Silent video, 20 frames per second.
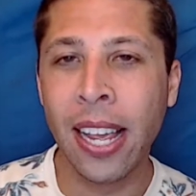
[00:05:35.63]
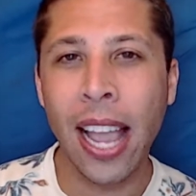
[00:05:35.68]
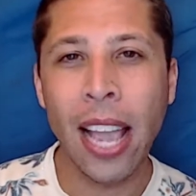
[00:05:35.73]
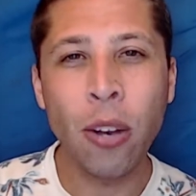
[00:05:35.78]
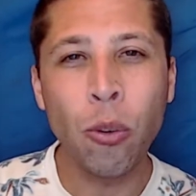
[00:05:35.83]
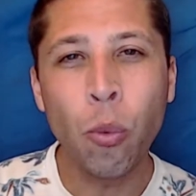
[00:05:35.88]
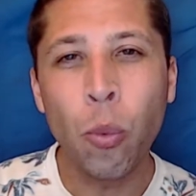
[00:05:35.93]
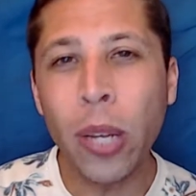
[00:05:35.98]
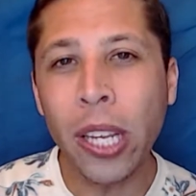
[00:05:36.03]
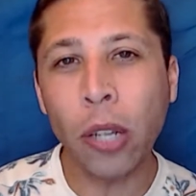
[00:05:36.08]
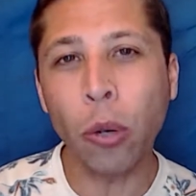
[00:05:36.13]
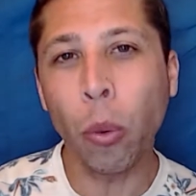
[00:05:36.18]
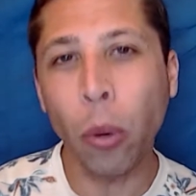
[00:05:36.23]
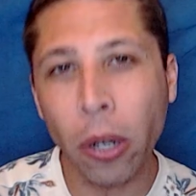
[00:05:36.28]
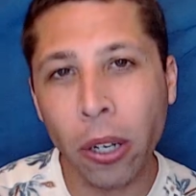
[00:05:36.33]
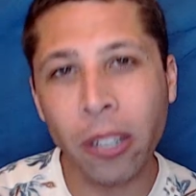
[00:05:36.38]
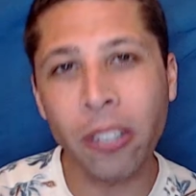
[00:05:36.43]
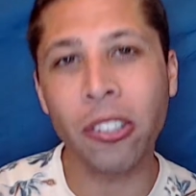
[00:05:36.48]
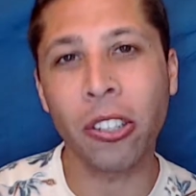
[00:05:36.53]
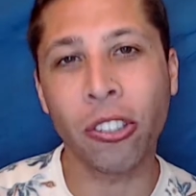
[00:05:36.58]
And weak
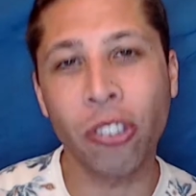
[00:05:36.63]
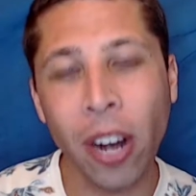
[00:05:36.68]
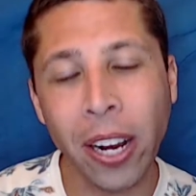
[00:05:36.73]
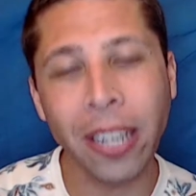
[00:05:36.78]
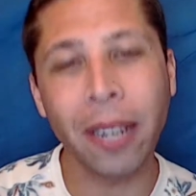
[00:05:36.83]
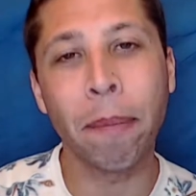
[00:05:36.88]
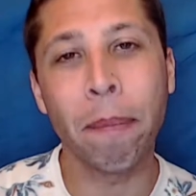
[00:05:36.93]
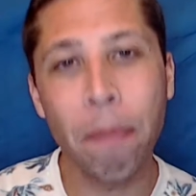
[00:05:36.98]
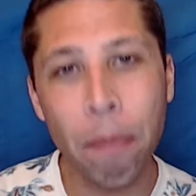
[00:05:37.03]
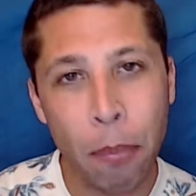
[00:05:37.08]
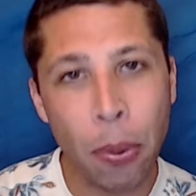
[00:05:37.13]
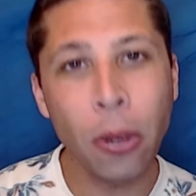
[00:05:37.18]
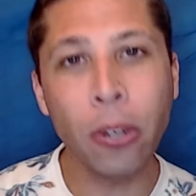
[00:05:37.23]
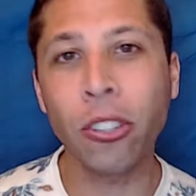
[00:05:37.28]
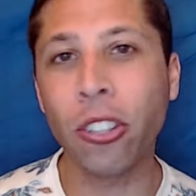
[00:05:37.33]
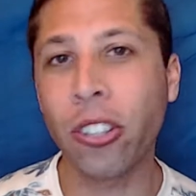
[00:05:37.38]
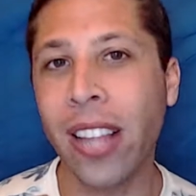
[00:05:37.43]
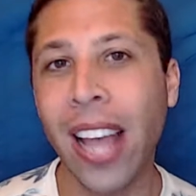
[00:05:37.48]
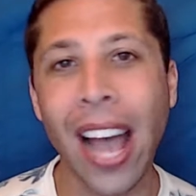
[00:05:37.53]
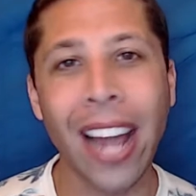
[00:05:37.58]
words are trying to
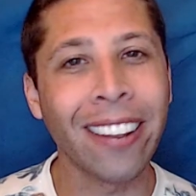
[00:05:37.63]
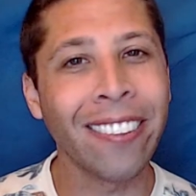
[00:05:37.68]
push that,